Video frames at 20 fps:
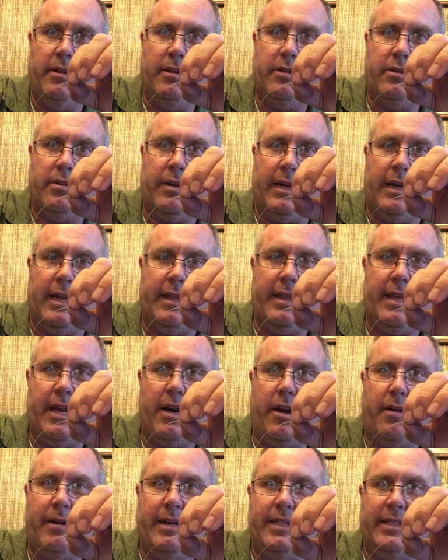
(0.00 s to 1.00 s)
So I got that
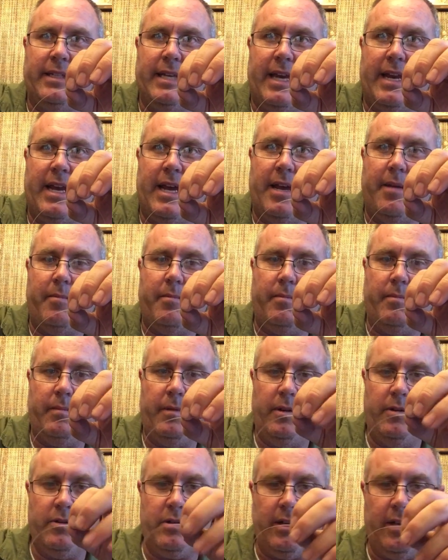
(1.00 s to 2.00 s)
already set up.
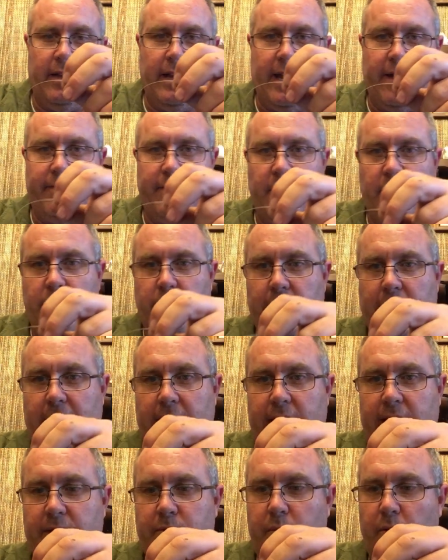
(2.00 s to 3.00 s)
Usually you'd have to do that
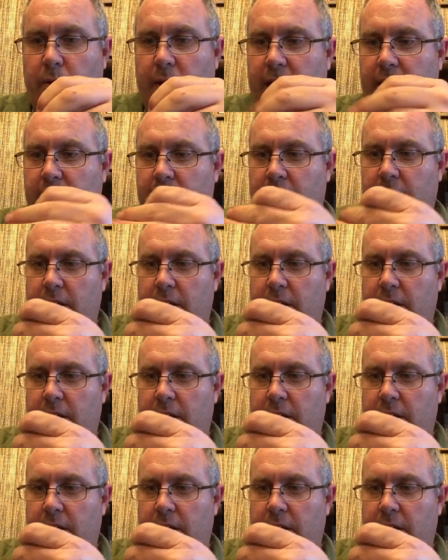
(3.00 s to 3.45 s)
at this point.